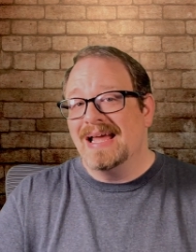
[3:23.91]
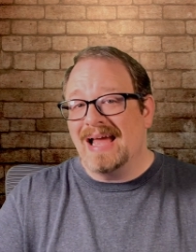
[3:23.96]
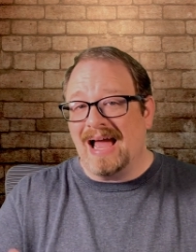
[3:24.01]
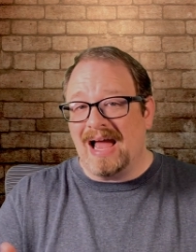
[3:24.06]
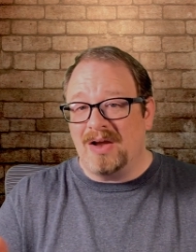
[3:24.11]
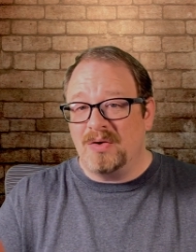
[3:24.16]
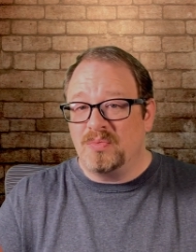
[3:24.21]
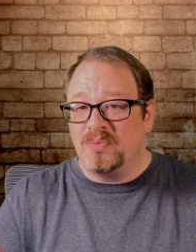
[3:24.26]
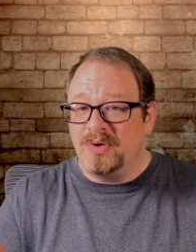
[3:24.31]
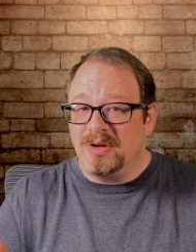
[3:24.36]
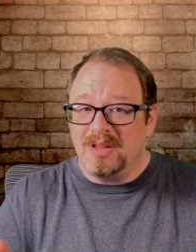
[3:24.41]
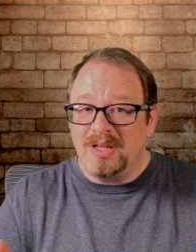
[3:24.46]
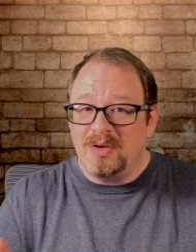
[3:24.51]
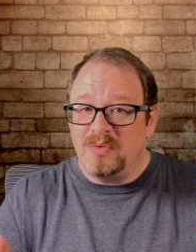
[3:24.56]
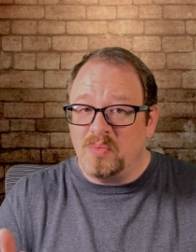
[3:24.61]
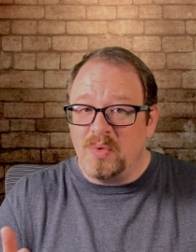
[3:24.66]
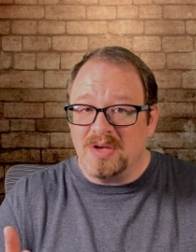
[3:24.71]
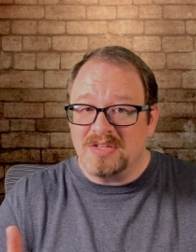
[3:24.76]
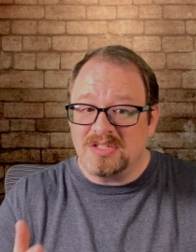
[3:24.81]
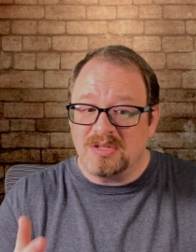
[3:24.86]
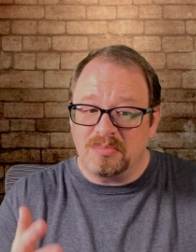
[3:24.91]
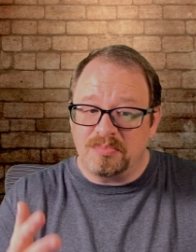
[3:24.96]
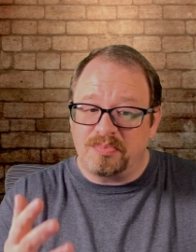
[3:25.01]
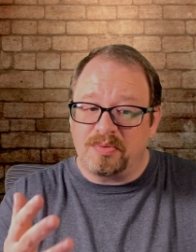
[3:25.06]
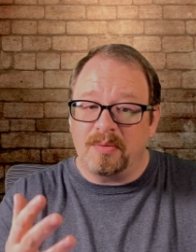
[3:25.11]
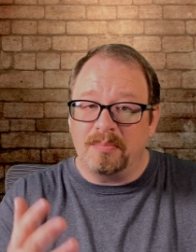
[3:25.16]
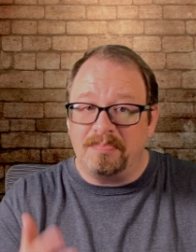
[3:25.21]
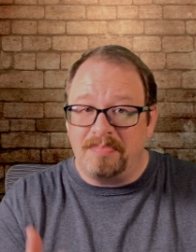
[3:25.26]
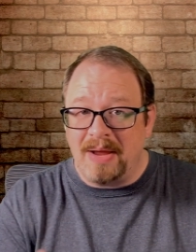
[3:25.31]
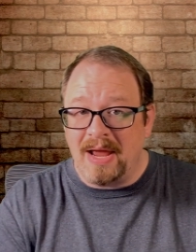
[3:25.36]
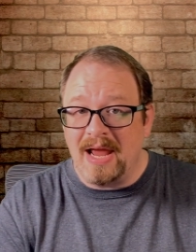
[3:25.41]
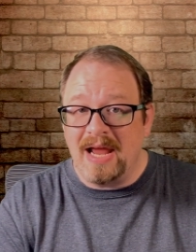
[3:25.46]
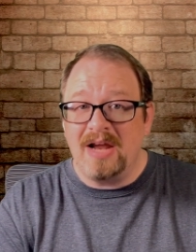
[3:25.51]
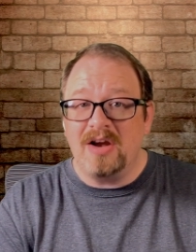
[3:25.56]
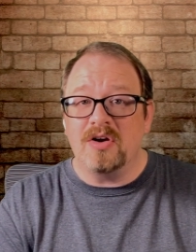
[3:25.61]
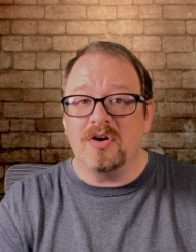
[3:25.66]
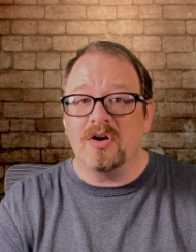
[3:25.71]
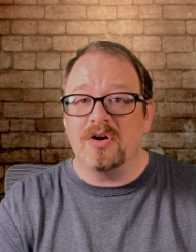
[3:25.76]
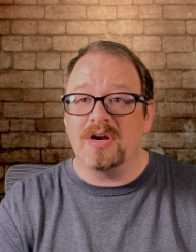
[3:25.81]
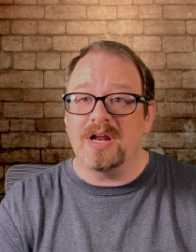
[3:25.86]
I really wasn't
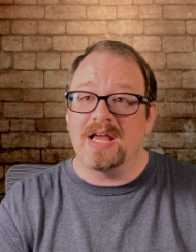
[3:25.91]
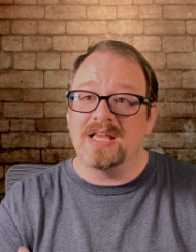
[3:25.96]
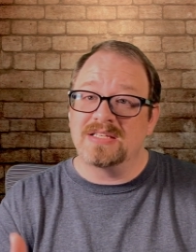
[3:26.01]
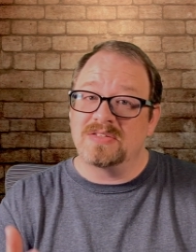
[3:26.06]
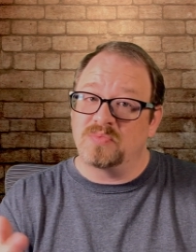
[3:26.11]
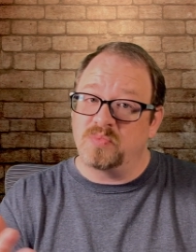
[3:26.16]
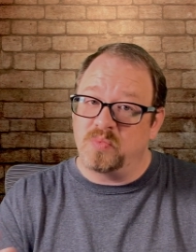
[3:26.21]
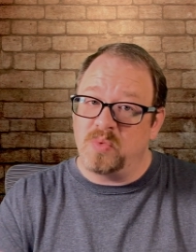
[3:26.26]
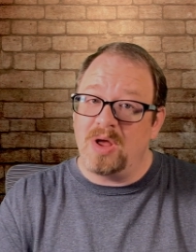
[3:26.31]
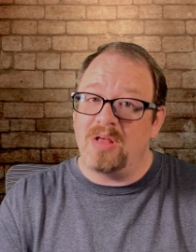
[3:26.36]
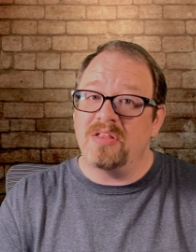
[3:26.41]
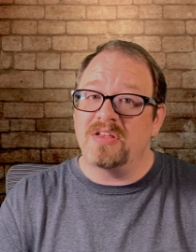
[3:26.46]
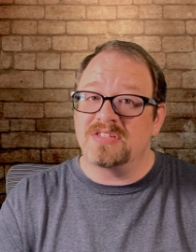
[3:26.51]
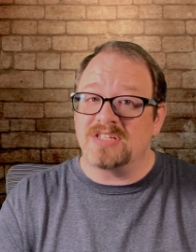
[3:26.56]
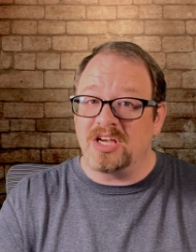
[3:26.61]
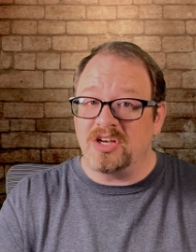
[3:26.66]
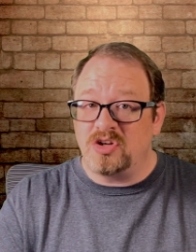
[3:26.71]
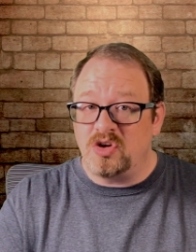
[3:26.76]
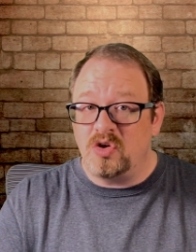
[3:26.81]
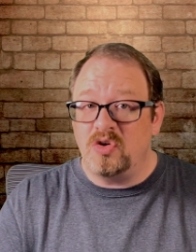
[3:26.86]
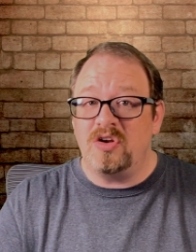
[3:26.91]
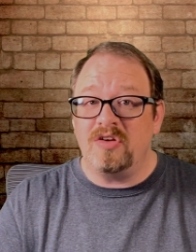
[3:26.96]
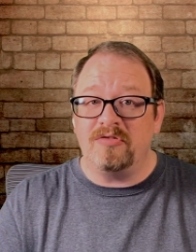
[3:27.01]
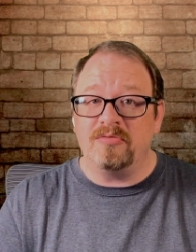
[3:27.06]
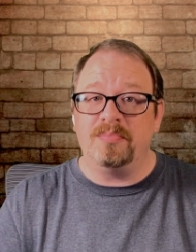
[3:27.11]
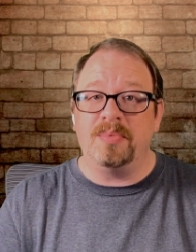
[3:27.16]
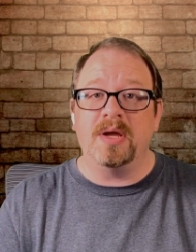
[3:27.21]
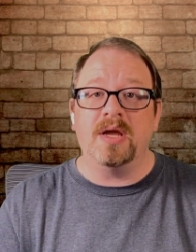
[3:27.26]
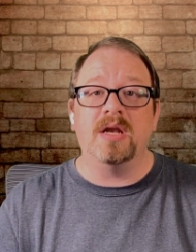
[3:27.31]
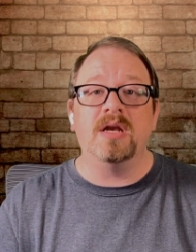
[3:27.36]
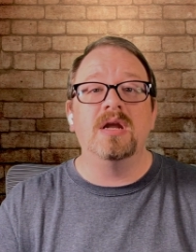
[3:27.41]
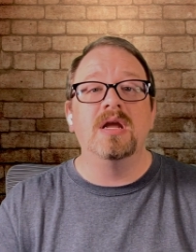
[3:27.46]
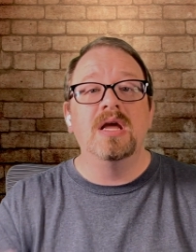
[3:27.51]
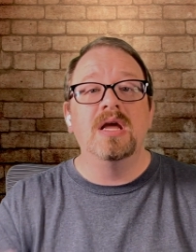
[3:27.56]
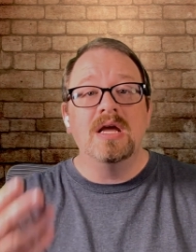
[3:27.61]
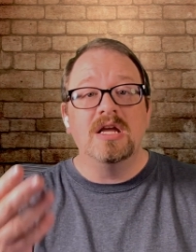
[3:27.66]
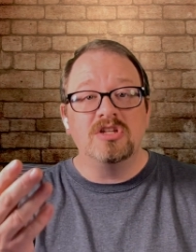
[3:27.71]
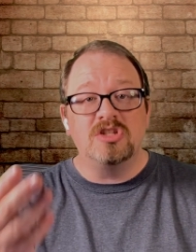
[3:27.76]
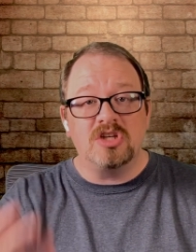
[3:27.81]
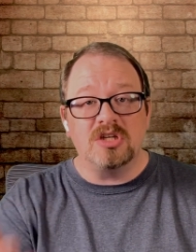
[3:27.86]
prepared as well as I could have been
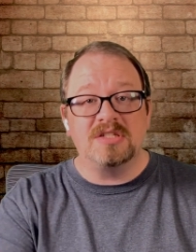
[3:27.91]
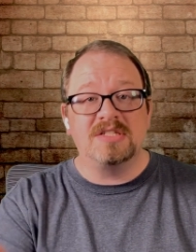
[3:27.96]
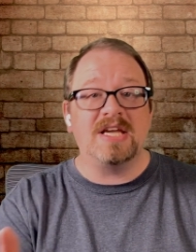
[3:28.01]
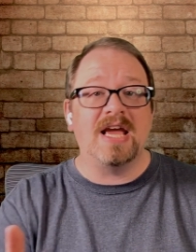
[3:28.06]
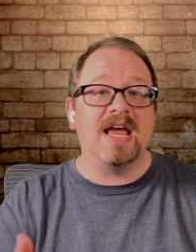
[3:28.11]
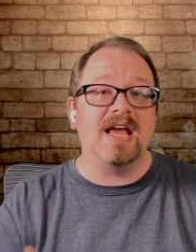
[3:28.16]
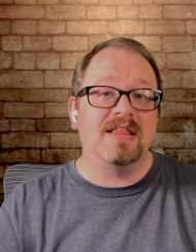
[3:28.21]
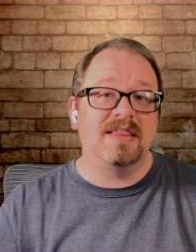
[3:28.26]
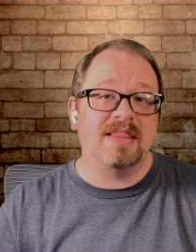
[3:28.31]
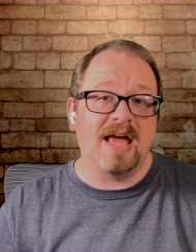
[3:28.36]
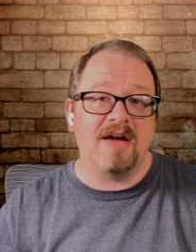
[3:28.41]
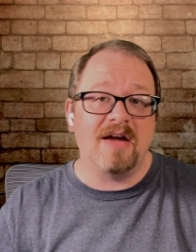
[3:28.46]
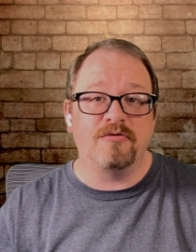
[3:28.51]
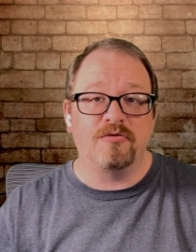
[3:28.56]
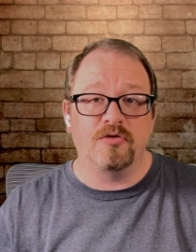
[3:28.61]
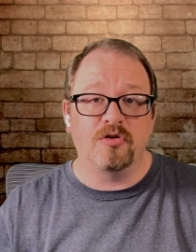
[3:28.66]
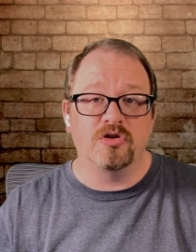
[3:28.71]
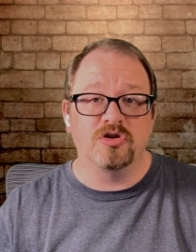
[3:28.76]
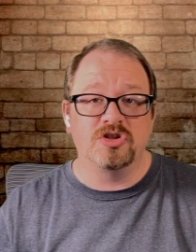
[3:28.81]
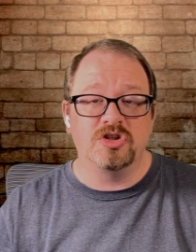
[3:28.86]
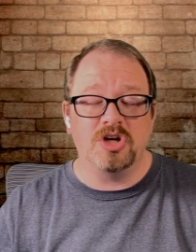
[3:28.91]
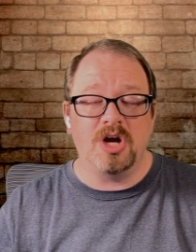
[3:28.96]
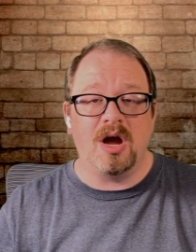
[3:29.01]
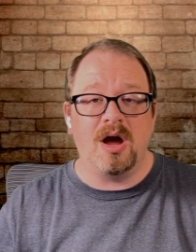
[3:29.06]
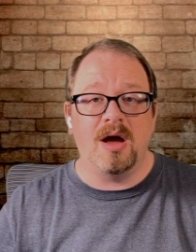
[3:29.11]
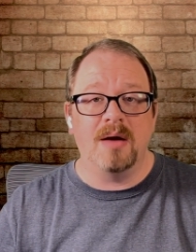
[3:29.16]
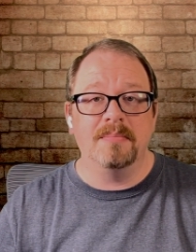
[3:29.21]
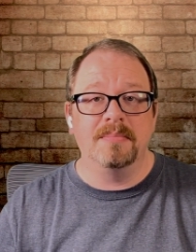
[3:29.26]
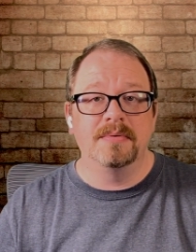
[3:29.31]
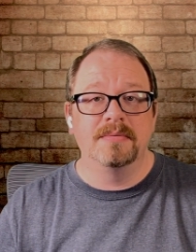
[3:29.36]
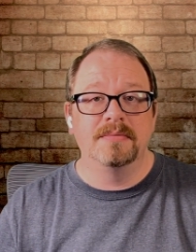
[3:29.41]
to take that first job.